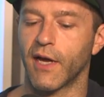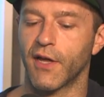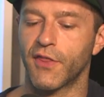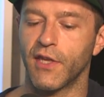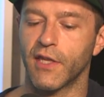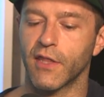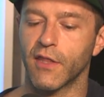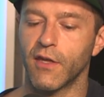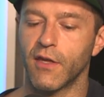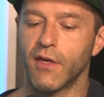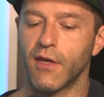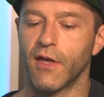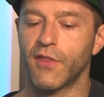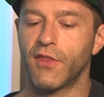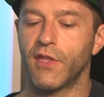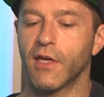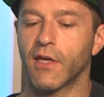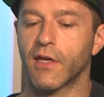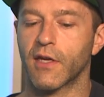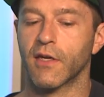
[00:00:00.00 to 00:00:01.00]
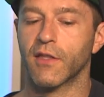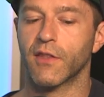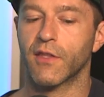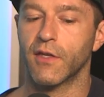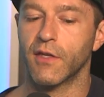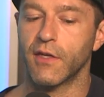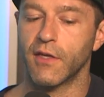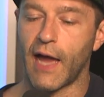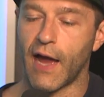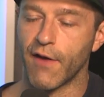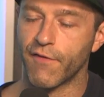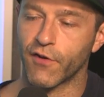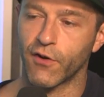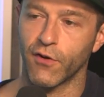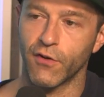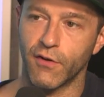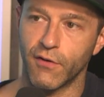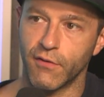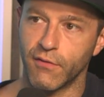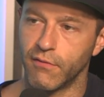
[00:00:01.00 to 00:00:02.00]
I think the
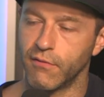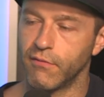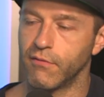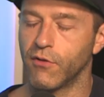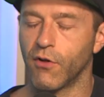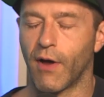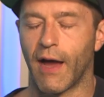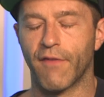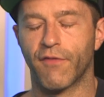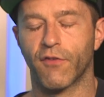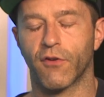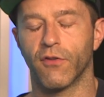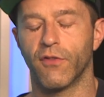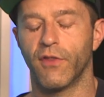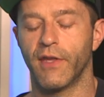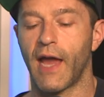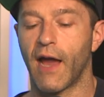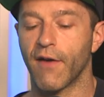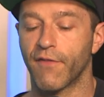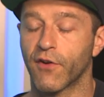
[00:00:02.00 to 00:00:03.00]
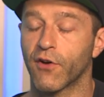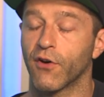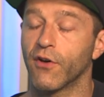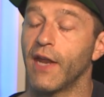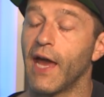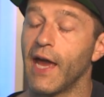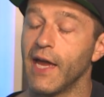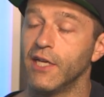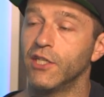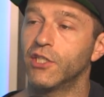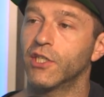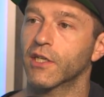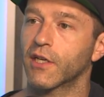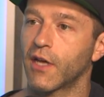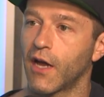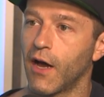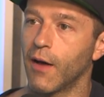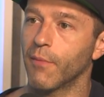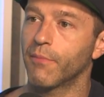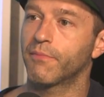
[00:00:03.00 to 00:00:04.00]
AFCON Asia
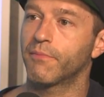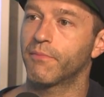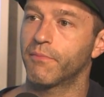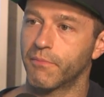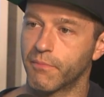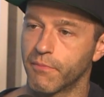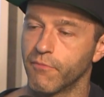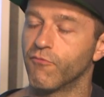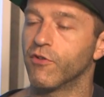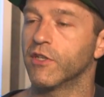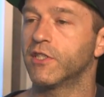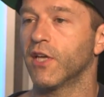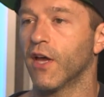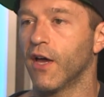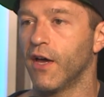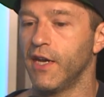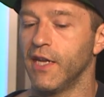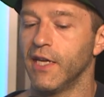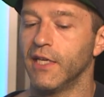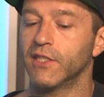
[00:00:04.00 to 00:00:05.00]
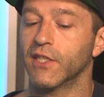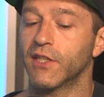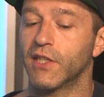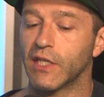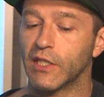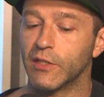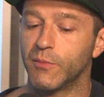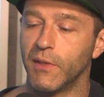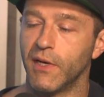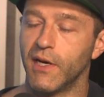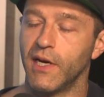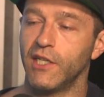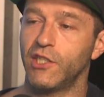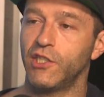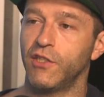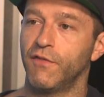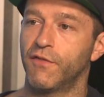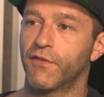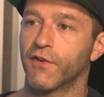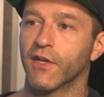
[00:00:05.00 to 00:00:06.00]
Cup returnees, I think, has been an
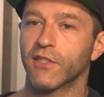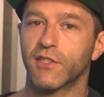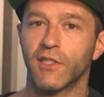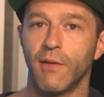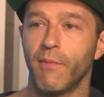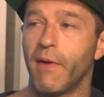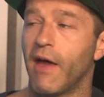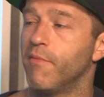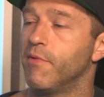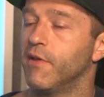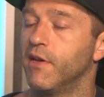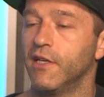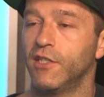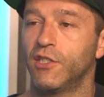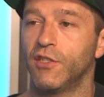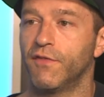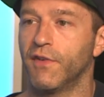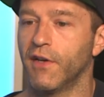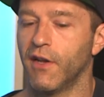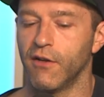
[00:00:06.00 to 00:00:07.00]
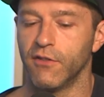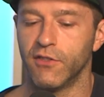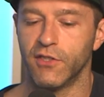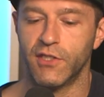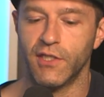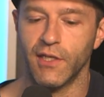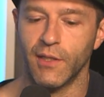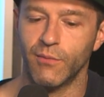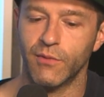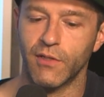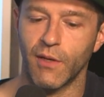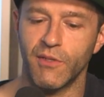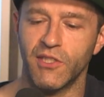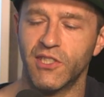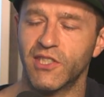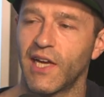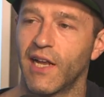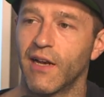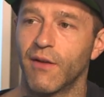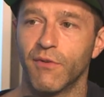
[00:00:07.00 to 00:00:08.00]
issue for us. It may have been an issue for loads of teams. I mean,
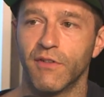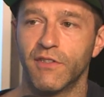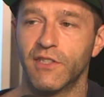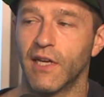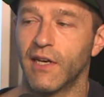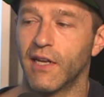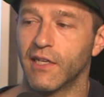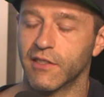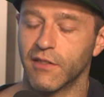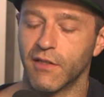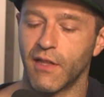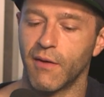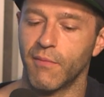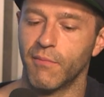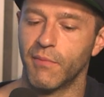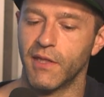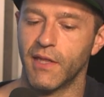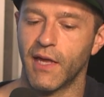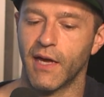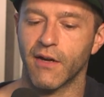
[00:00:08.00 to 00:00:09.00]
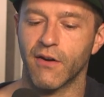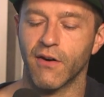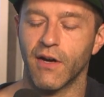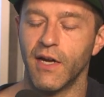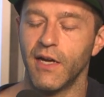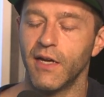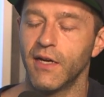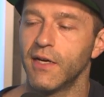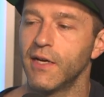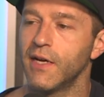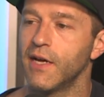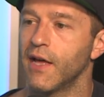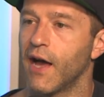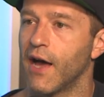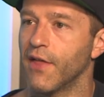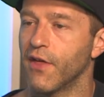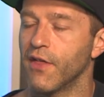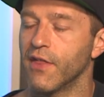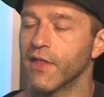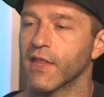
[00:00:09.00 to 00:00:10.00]
Salah, we said, hasn't been that great.
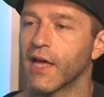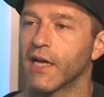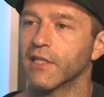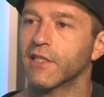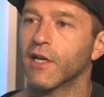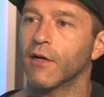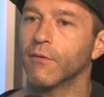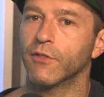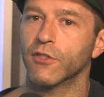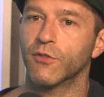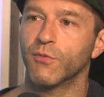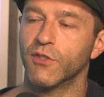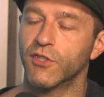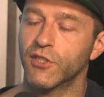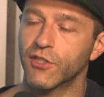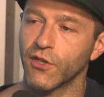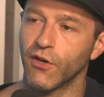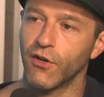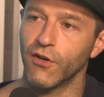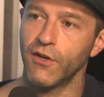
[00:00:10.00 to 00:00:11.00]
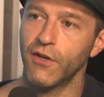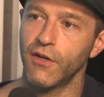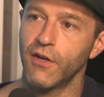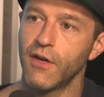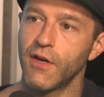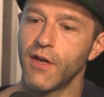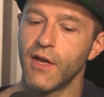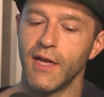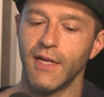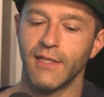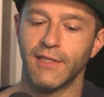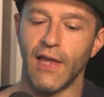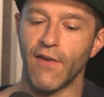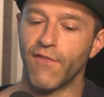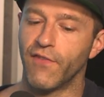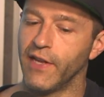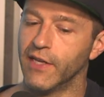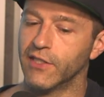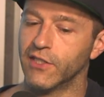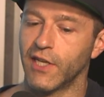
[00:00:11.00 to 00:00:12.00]
I don't think that's helped us with Son.
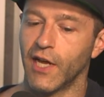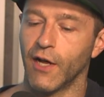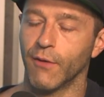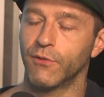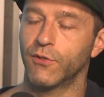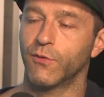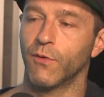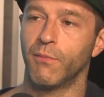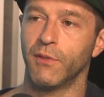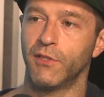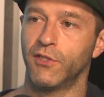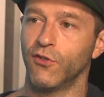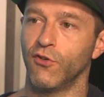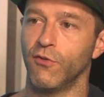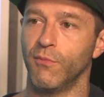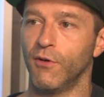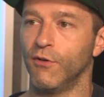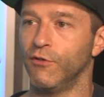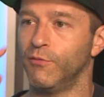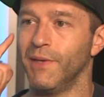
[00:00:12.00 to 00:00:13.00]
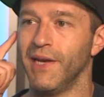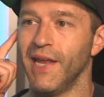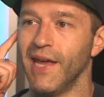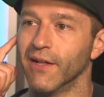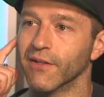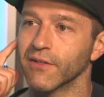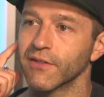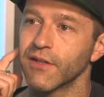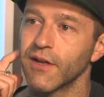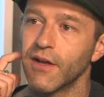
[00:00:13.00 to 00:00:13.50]
Definitely hasn't helped us with Bissouma, who's been ill.